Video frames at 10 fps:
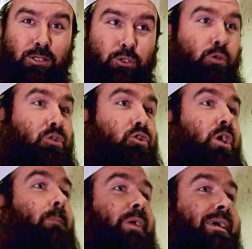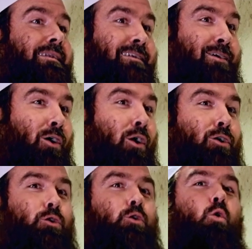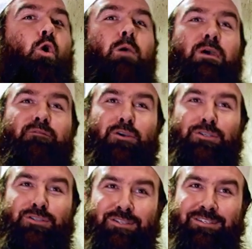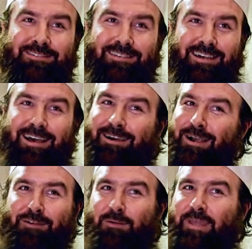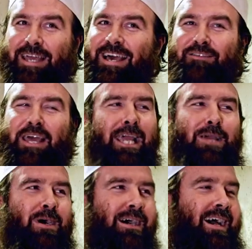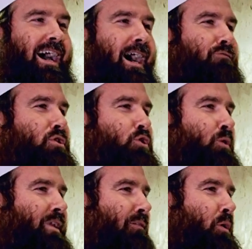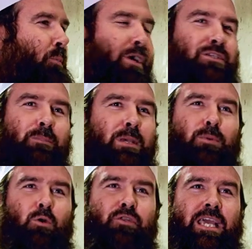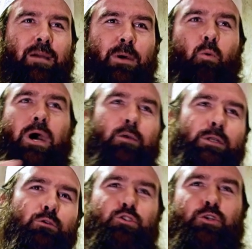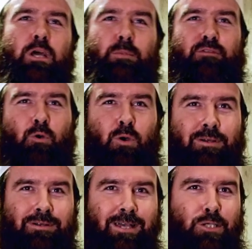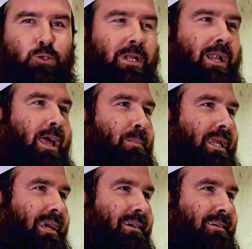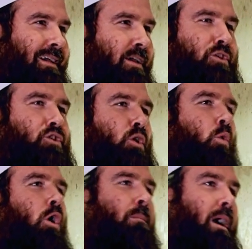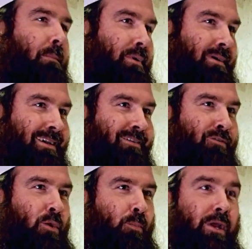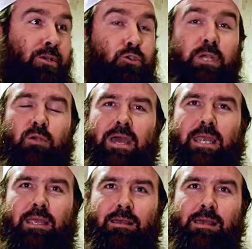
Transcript: do you just jump in or do you do a warm up first? Huh? From the, the hikmah of the sunnah of the prayers that people don't think about. Why do we do sunnah before? A sunnah al qabliya. This is the warm up for the prayer. So you get ready.